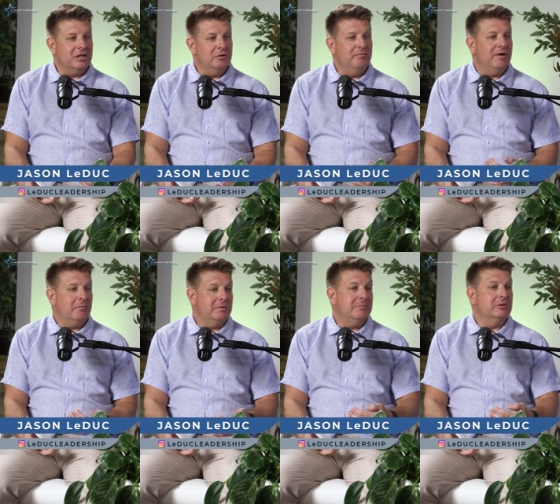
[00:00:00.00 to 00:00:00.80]
that you
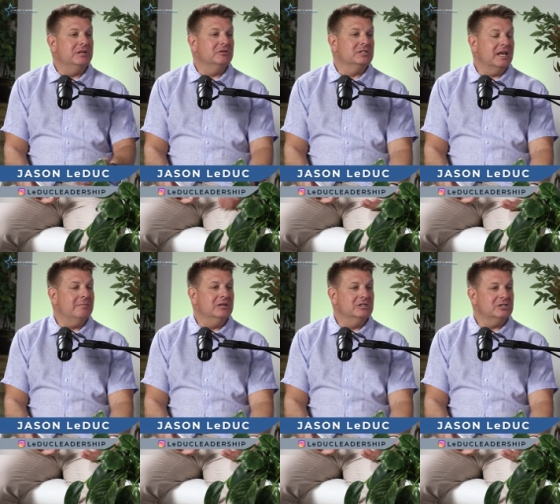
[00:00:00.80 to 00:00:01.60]
found people in your
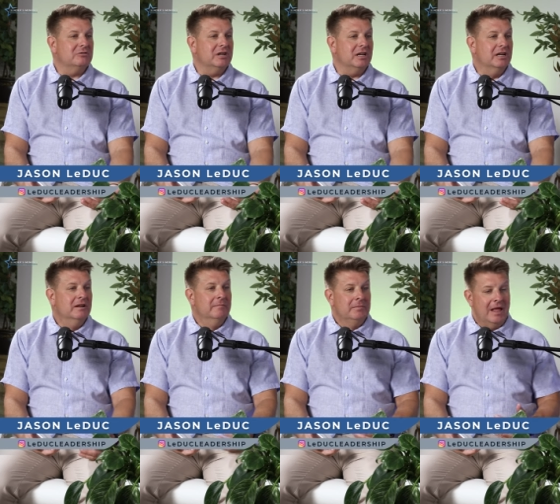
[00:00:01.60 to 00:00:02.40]
same industry
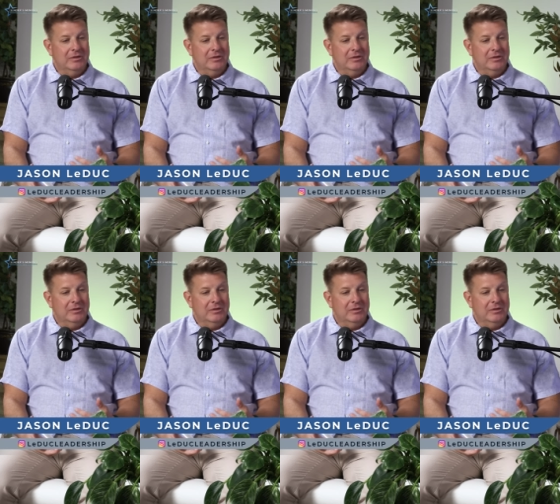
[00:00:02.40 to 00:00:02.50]
mm-hmm.